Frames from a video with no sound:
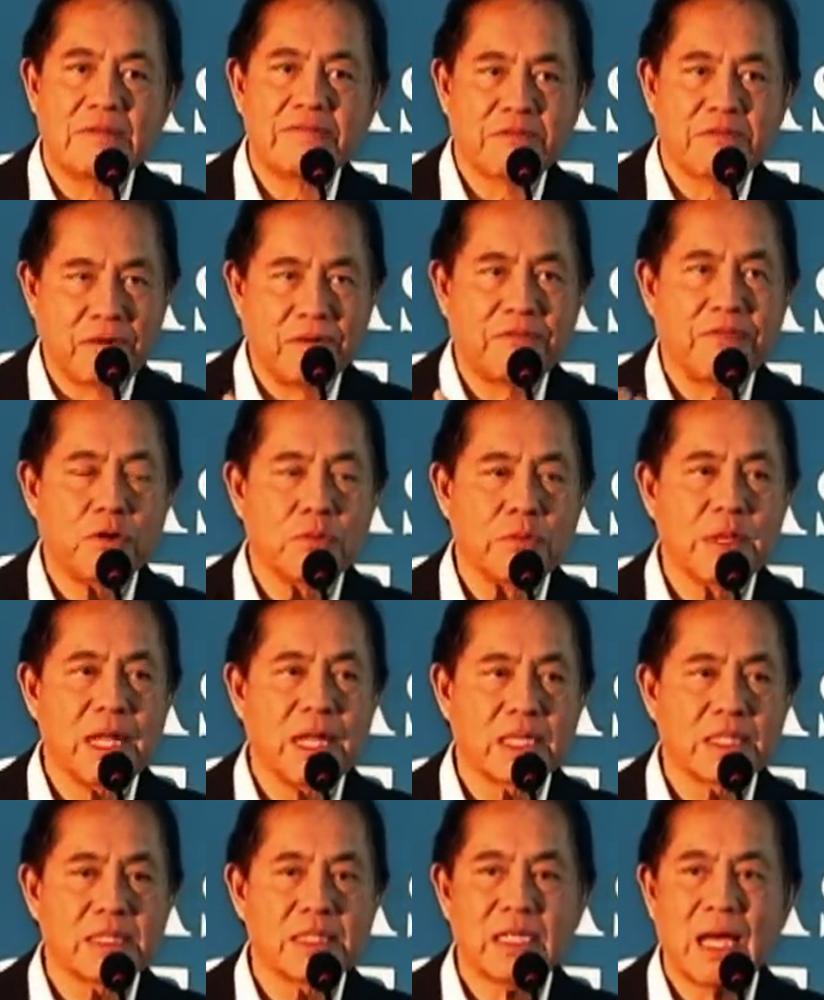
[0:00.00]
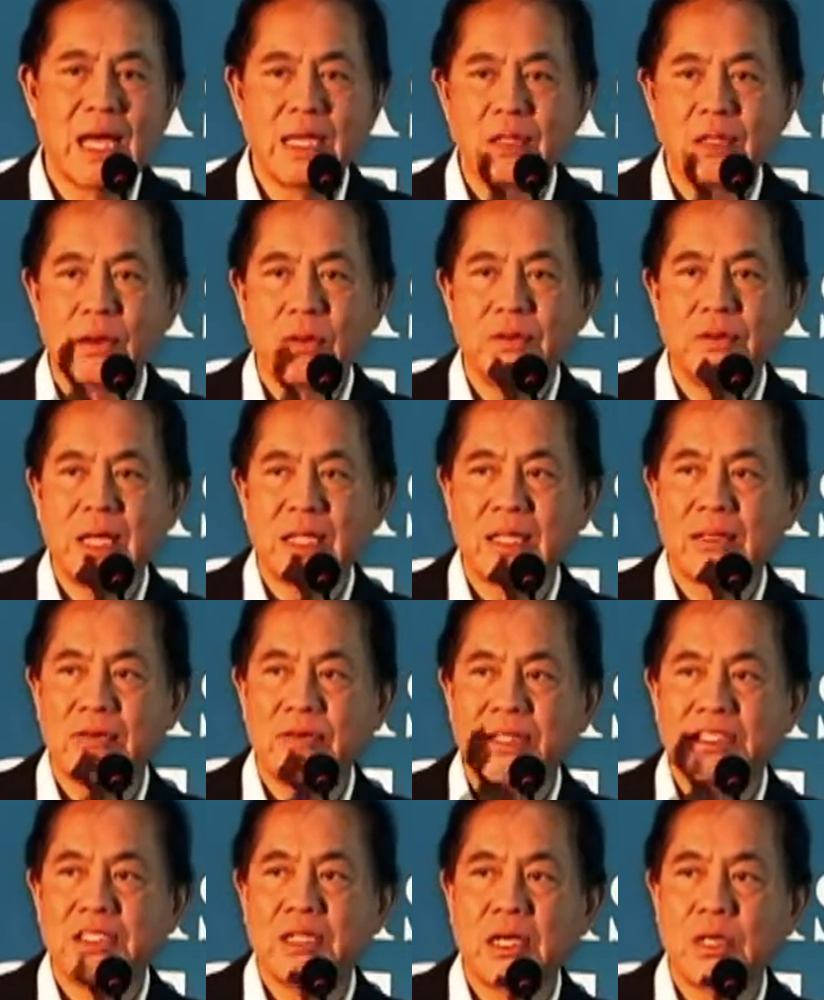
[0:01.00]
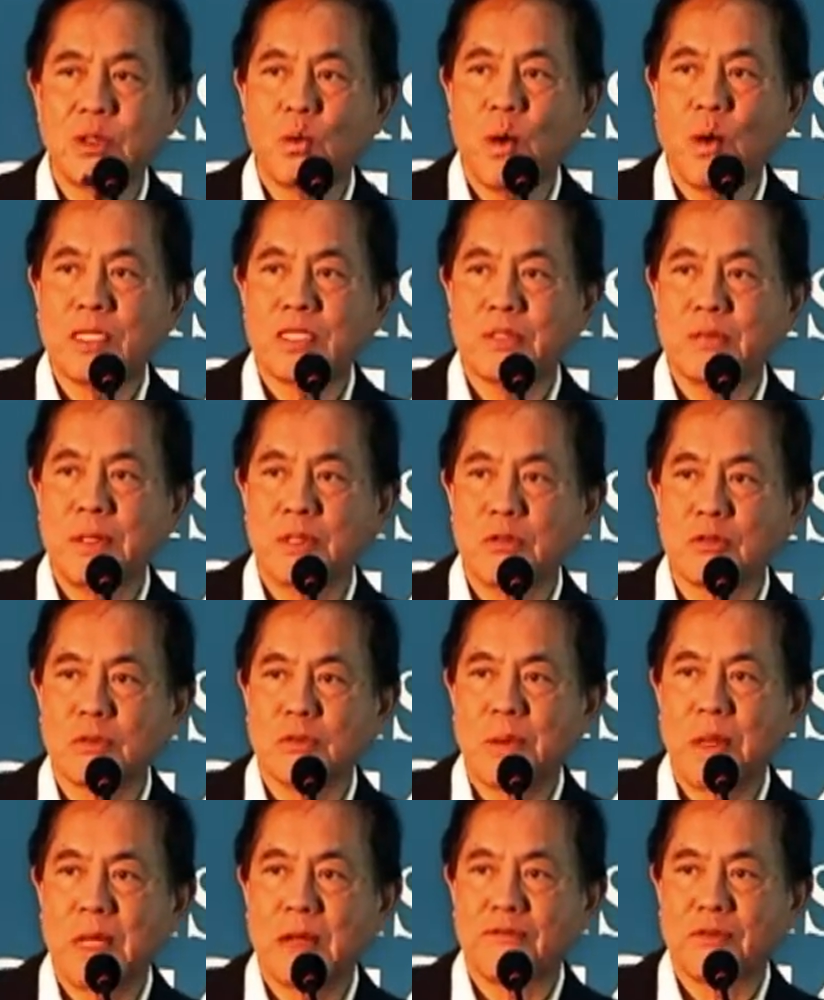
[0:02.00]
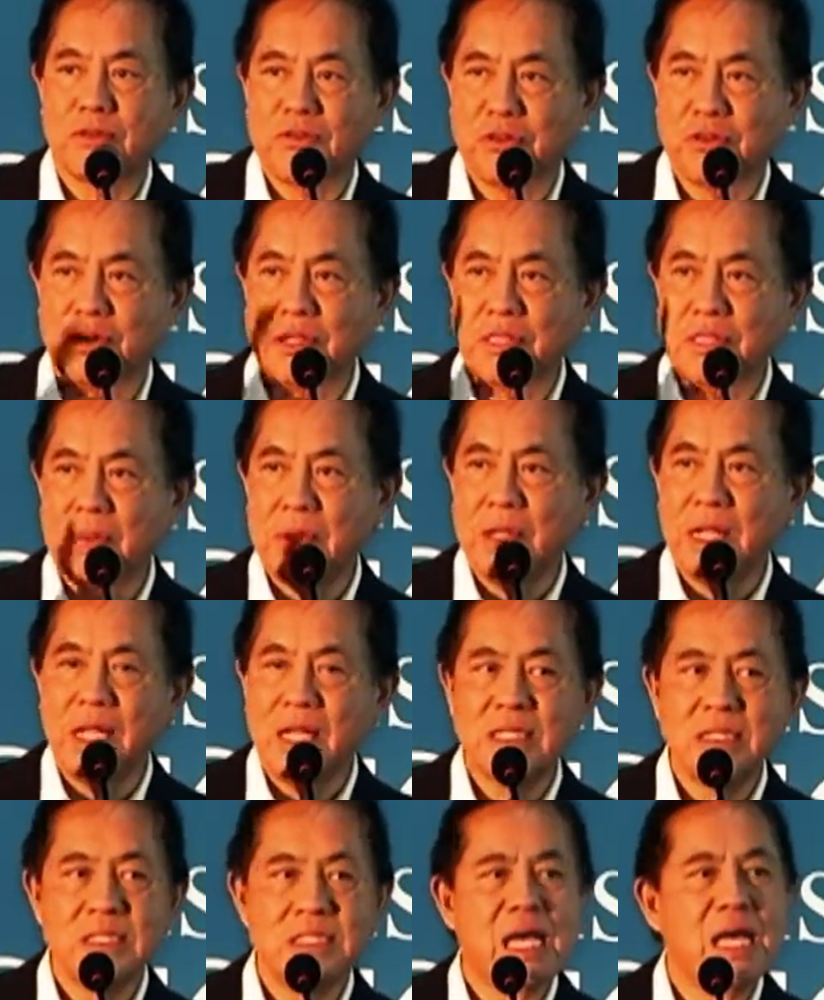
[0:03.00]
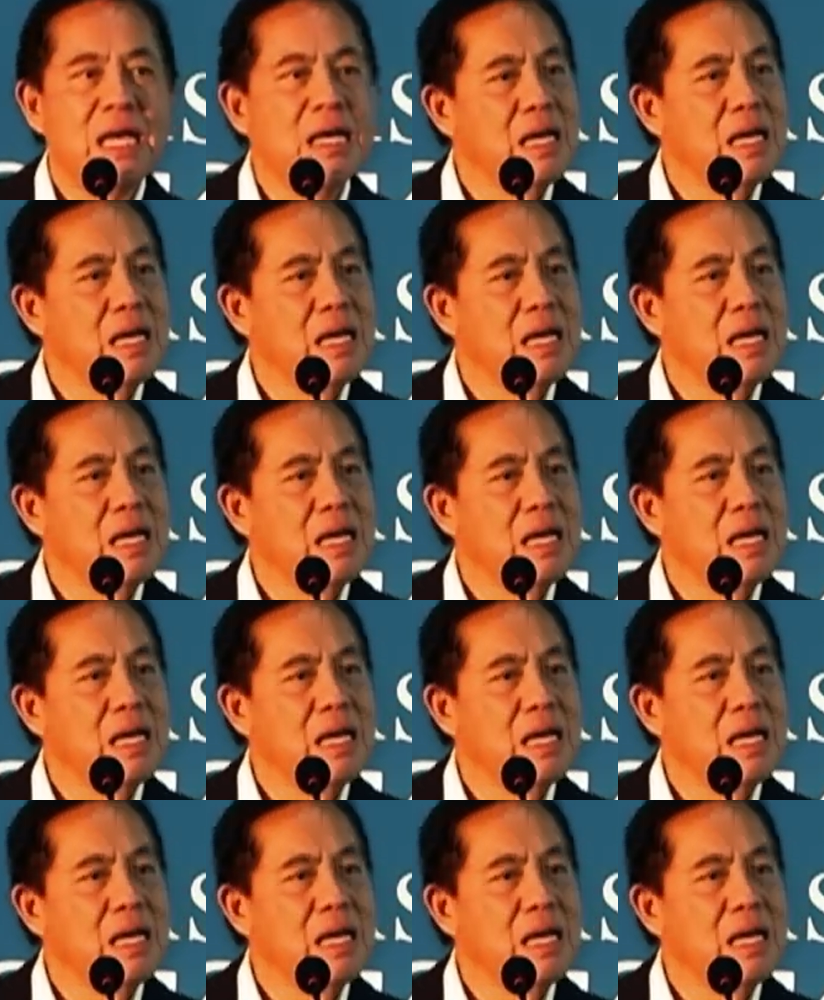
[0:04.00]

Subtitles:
for a few minutes. I know that Richard wants me to speak for 30 minutes.